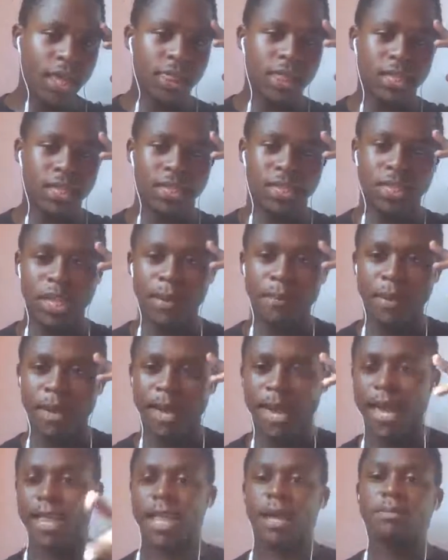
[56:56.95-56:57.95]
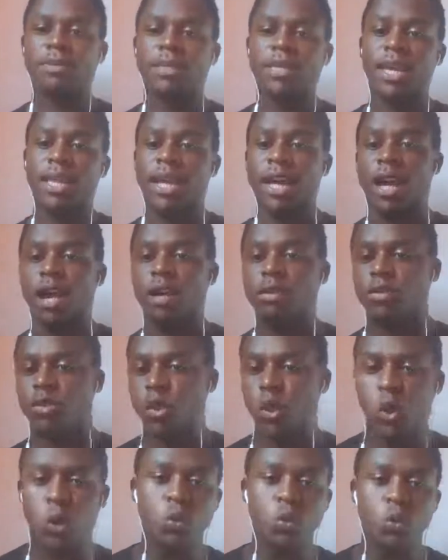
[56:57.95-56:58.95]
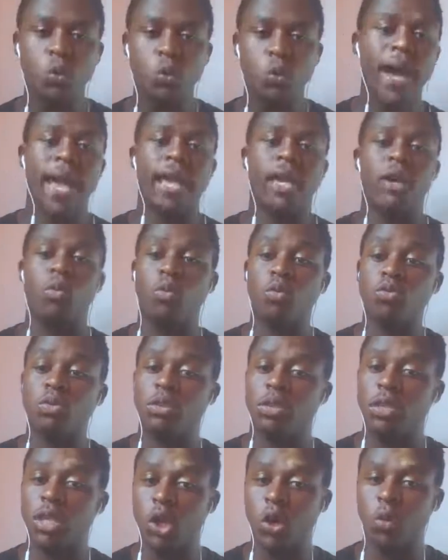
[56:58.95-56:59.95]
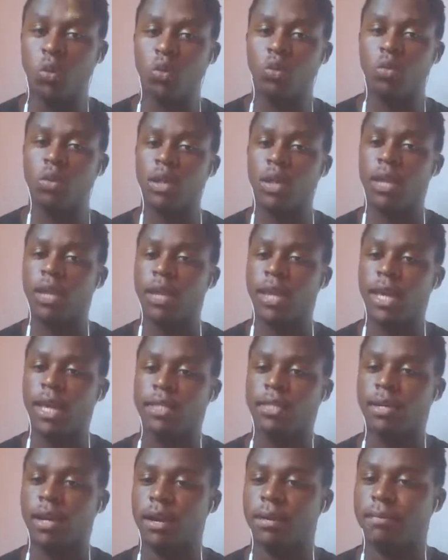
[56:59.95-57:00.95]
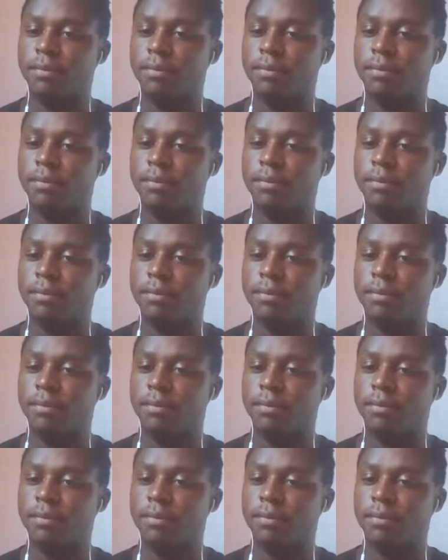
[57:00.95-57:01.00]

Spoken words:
This is Sam, and I'm signing out. Goodbye. We'll see you later.